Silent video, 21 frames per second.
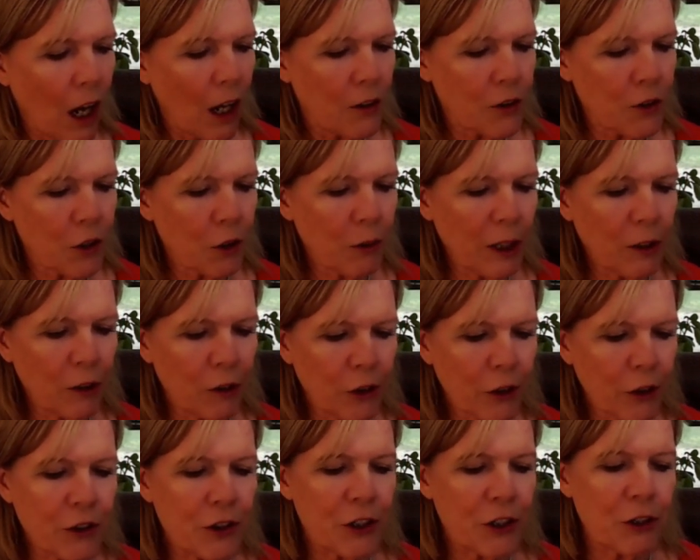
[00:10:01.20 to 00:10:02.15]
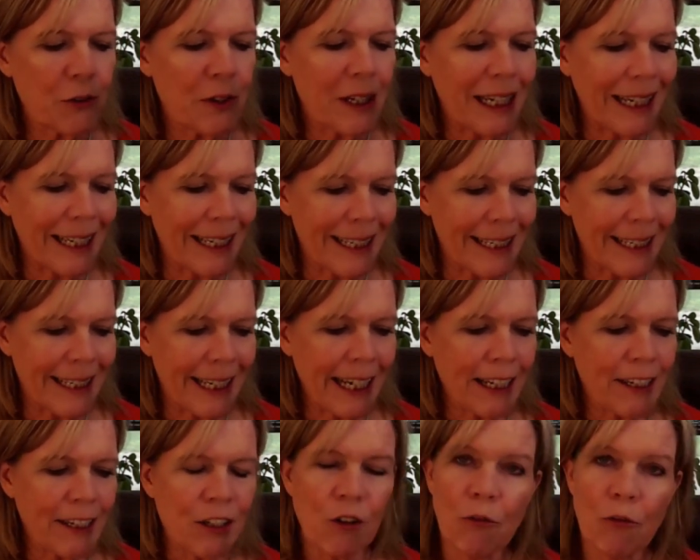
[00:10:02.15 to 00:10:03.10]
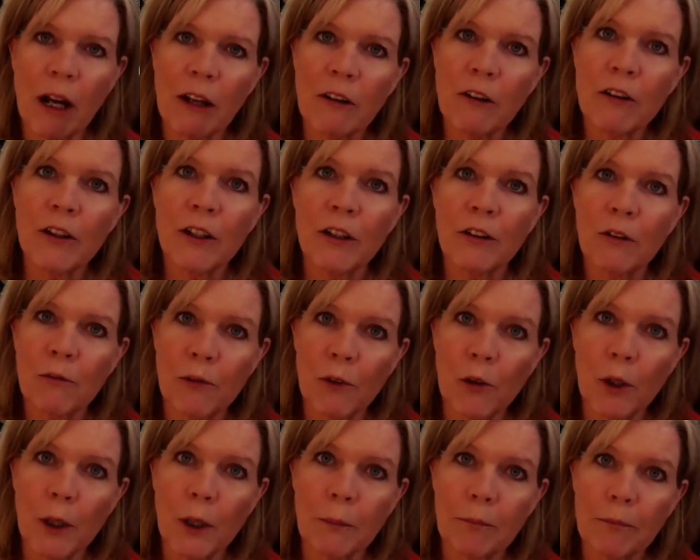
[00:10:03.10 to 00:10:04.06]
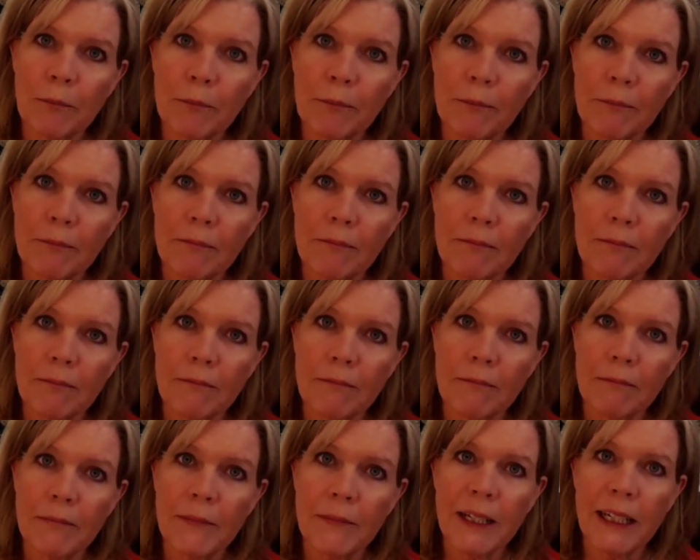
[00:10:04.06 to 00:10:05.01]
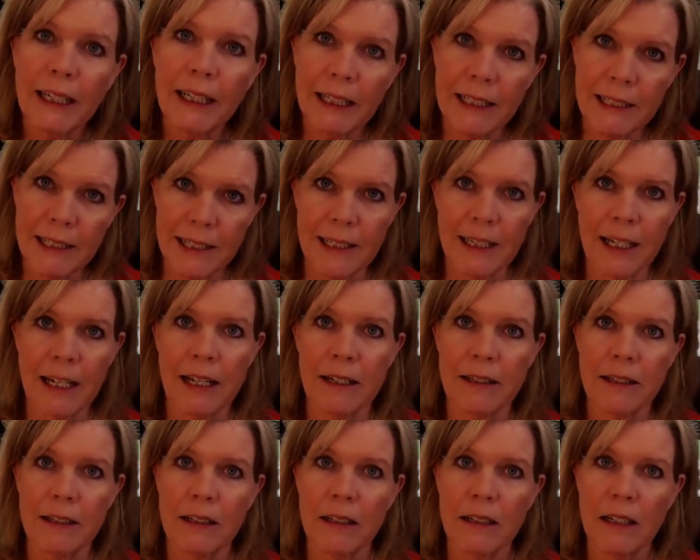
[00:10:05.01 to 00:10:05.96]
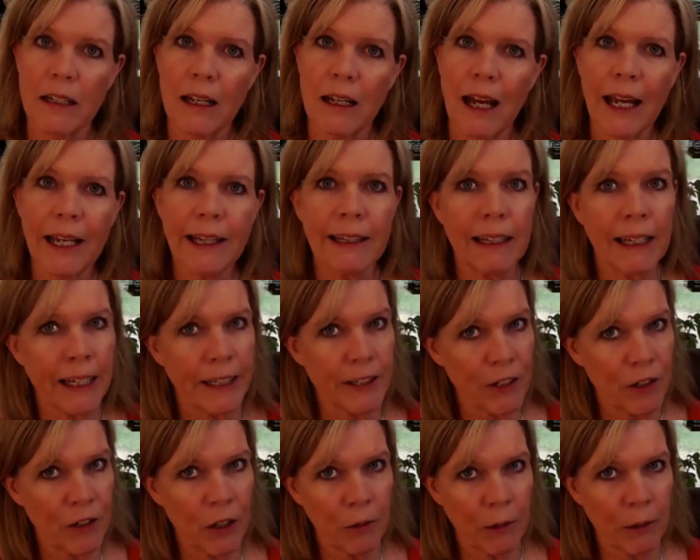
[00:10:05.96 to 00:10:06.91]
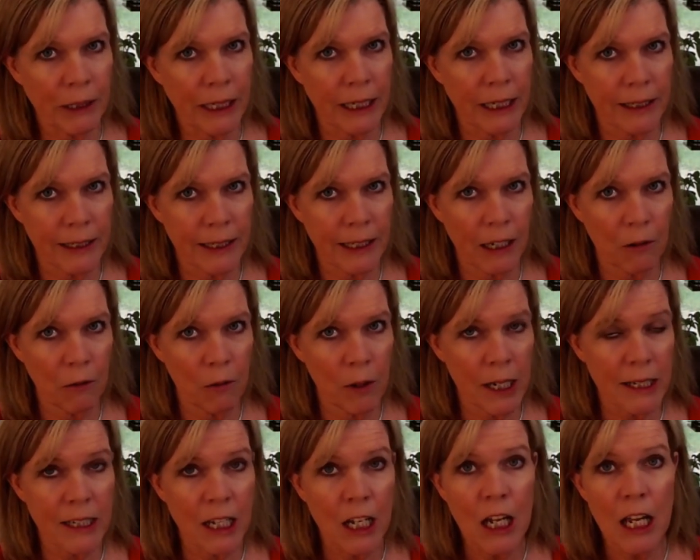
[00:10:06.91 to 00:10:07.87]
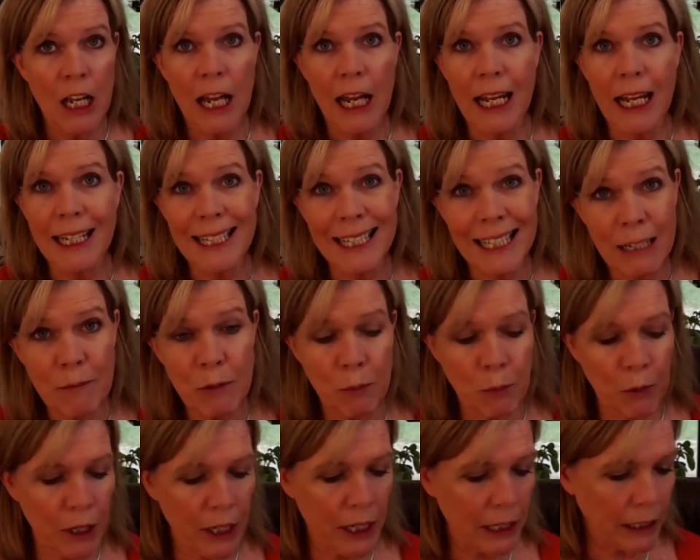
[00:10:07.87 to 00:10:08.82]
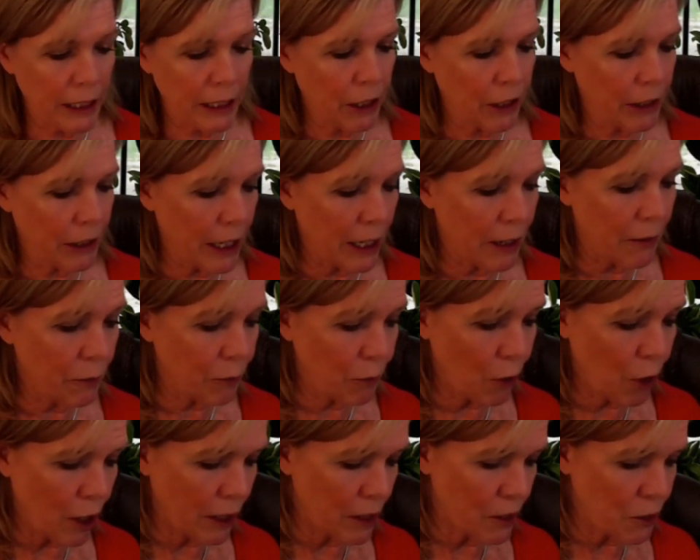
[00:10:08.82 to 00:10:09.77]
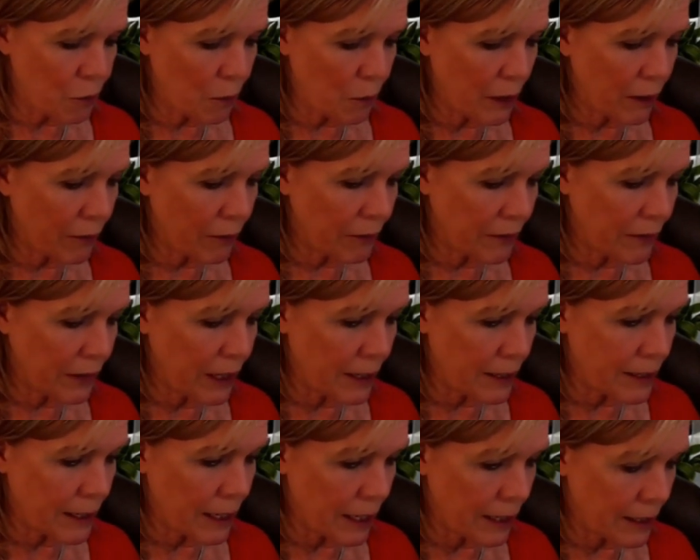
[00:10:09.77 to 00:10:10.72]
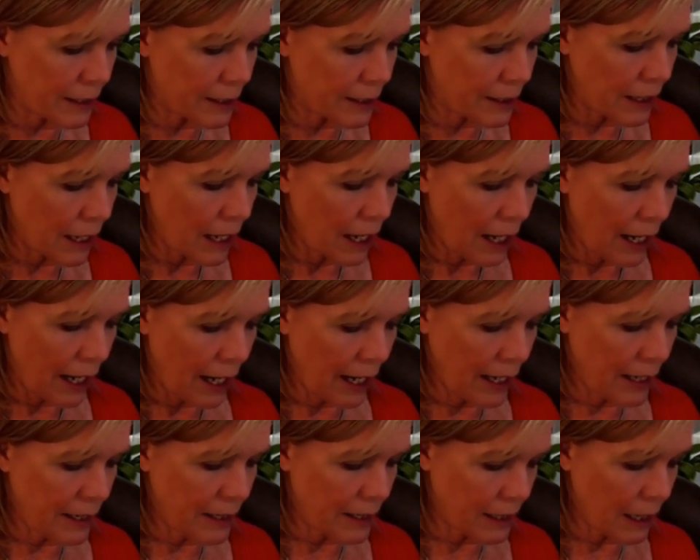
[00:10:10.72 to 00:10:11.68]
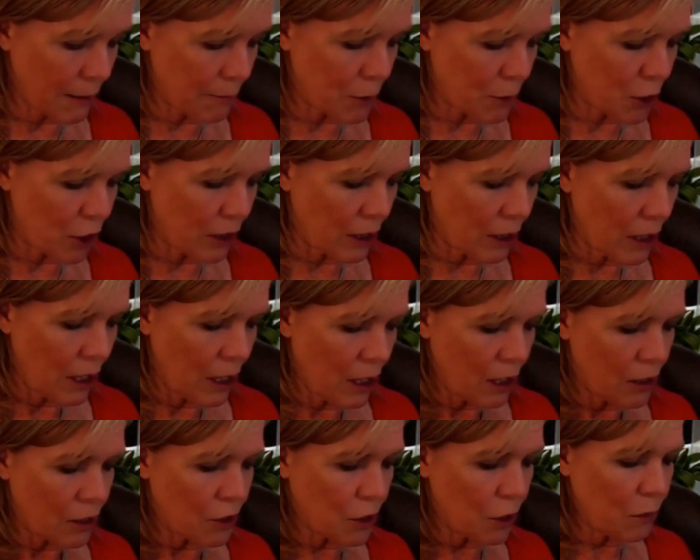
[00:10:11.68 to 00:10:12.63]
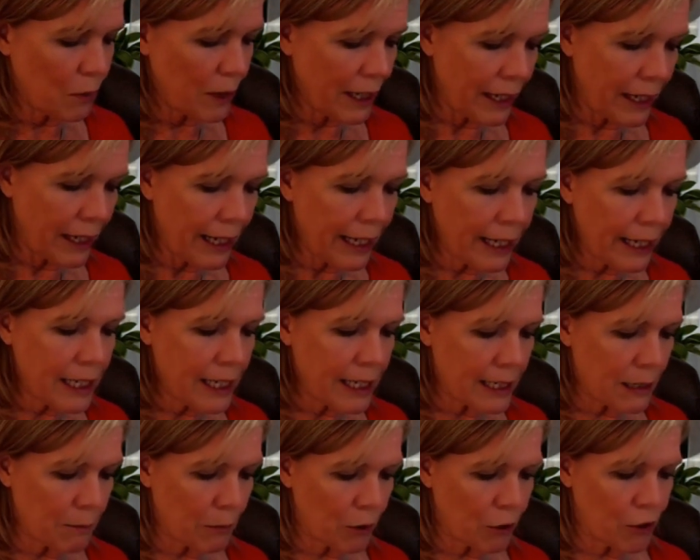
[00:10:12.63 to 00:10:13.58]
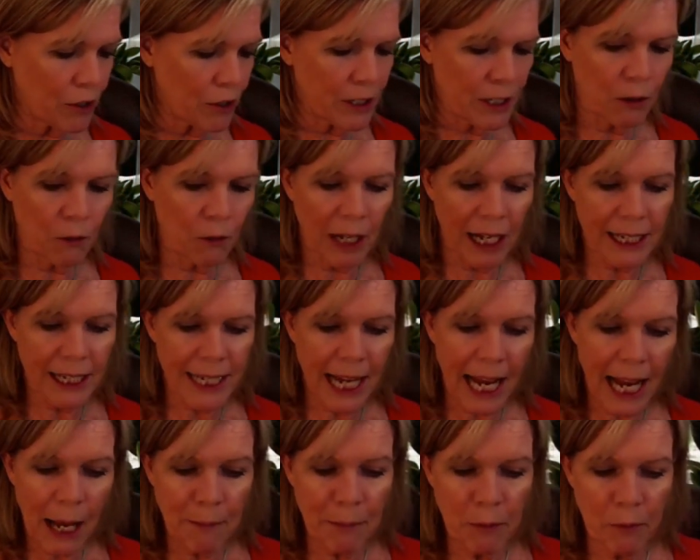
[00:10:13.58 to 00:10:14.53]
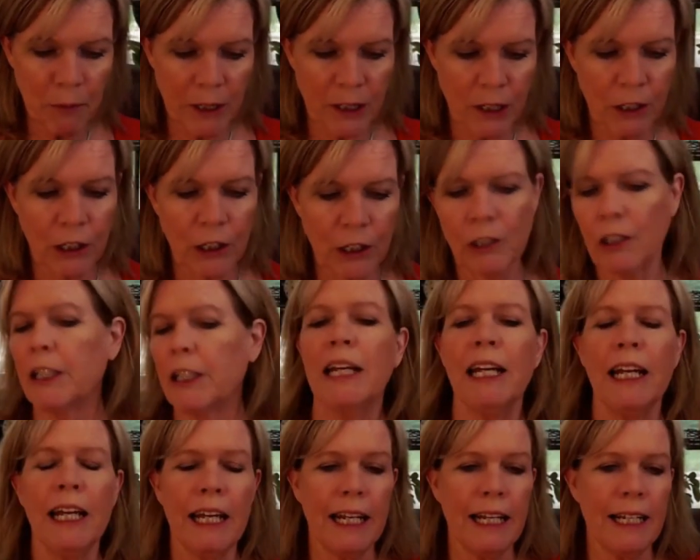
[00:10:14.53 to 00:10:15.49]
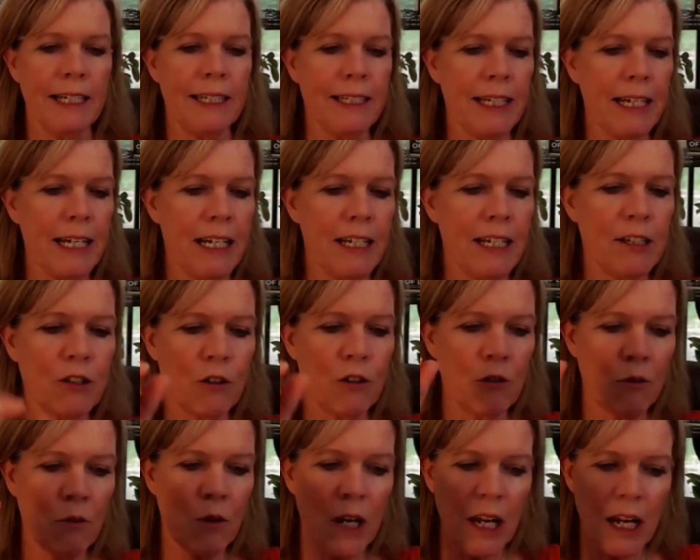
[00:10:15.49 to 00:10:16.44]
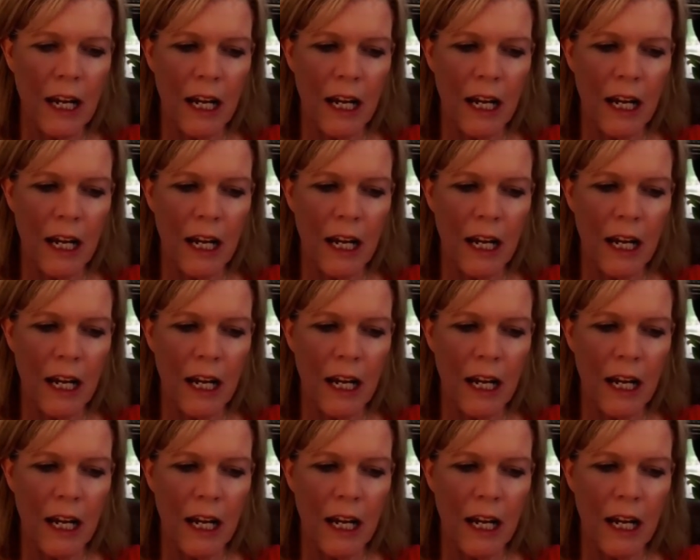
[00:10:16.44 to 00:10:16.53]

So it looks to the intent rather than the form. The intent. I'd like to know what the intent was. It seems pretty clear that fraud is one of the intents and deception. So in this emergency, what's happened with the clerk is, so